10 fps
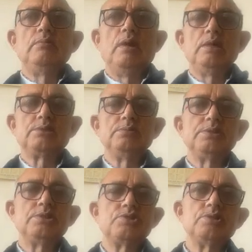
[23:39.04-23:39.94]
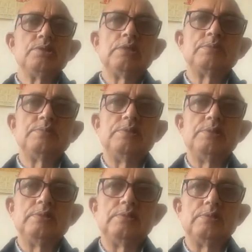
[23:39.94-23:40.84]
Mass communication has
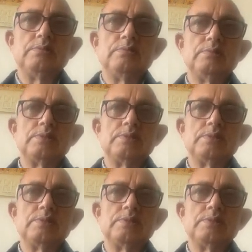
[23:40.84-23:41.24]
been,